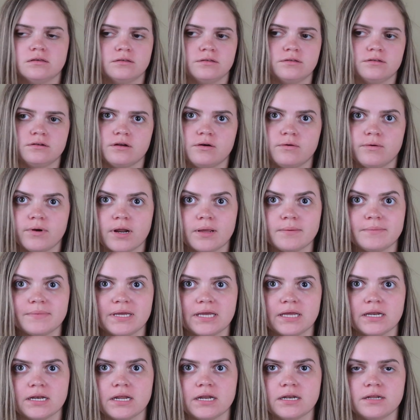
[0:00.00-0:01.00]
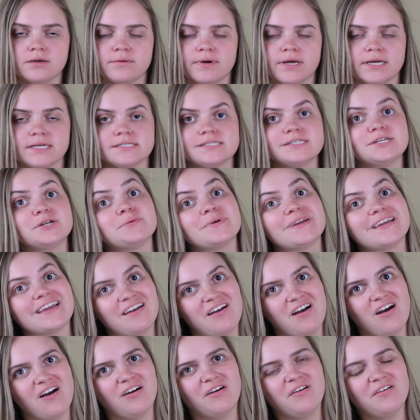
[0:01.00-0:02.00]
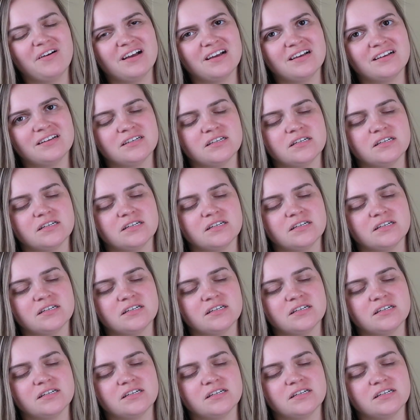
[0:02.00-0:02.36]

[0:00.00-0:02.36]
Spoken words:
You know what I mean. Anyways, here we go.